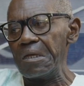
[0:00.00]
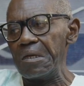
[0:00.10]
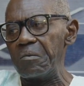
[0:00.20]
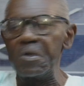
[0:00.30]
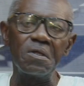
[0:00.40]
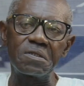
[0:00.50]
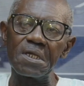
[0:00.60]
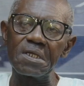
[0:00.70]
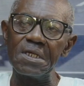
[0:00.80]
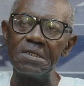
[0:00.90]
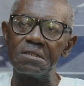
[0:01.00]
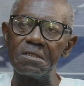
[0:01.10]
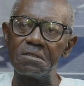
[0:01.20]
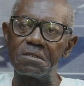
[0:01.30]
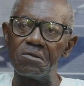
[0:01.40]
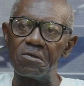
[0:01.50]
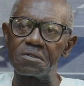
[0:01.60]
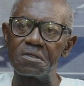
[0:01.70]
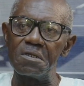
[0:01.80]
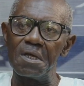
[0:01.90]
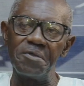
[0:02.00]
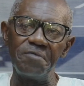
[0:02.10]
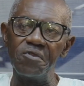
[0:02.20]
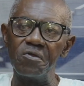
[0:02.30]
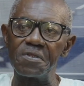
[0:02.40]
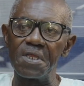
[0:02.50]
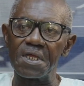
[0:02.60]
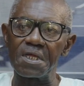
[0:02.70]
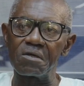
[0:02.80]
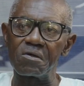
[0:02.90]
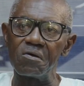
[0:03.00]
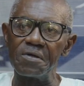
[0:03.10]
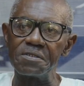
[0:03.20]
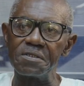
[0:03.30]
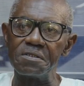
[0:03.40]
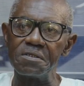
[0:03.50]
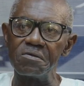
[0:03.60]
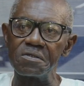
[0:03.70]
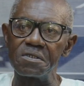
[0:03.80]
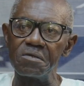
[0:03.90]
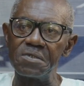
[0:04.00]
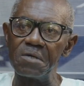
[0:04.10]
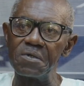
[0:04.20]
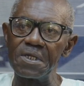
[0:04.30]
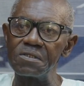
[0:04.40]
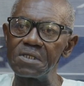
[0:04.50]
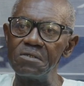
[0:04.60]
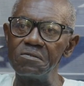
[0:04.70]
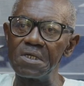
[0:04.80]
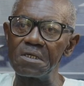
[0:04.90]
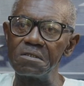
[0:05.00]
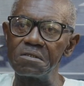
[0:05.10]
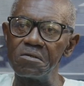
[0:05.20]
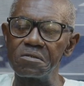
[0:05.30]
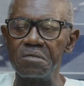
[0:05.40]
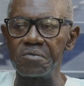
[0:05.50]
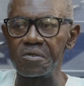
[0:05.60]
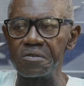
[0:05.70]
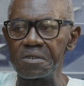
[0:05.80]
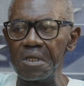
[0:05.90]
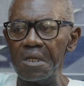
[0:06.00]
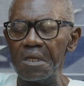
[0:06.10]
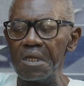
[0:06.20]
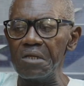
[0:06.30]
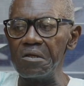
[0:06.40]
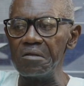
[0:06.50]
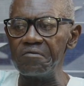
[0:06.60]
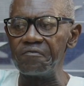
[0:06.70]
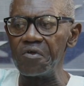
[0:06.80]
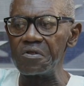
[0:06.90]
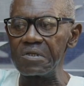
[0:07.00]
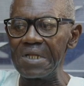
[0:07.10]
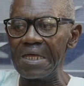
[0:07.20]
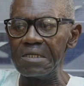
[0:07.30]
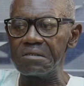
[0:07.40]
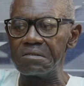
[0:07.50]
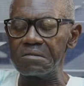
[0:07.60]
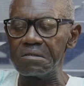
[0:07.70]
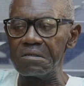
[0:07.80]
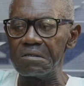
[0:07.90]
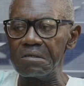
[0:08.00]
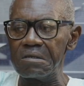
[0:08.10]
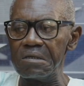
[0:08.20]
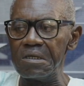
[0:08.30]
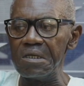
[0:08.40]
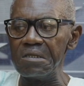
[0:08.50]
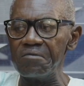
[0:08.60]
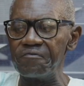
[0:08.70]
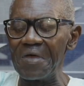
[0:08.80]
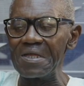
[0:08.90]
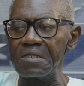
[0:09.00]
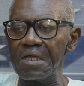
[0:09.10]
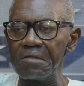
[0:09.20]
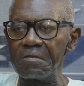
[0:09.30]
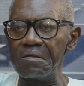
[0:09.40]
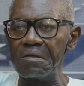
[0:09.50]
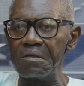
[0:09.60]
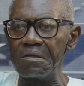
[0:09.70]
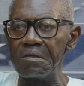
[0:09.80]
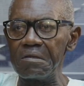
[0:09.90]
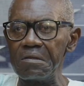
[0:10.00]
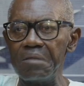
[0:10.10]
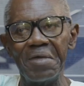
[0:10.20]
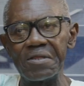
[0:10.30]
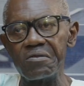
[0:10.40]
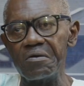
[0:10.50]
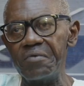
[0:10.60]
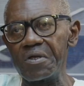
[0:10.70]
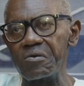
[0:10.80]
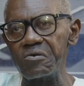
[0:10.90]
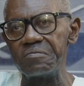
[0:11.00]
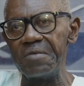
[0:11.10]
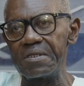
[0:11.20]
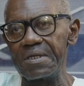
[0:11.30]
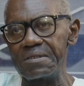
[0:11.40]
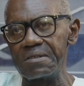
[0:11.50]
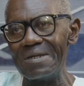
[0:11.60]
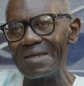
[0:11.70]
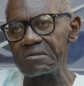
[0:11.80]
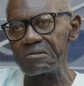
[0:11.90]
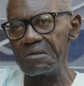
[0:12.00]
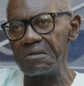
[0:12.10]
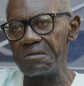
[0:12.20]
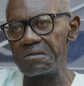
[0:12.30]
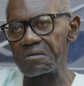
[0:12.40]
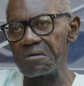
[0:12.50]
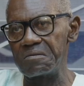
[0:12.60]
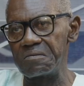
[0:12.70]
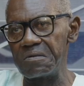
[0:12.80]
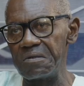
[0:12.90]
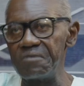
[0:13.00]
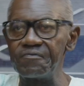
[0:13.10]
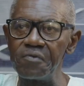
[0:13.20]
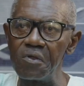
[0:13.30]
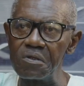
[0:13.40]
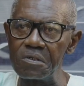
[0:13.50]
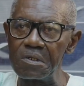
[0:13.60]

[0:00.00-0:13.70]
we're not taking anything seriously. I mean, if you don't take currency seriously, then what else are you taking seriously? Because a lot of the fault lies in the fact that the method of recruitment and selection in this country is flawed.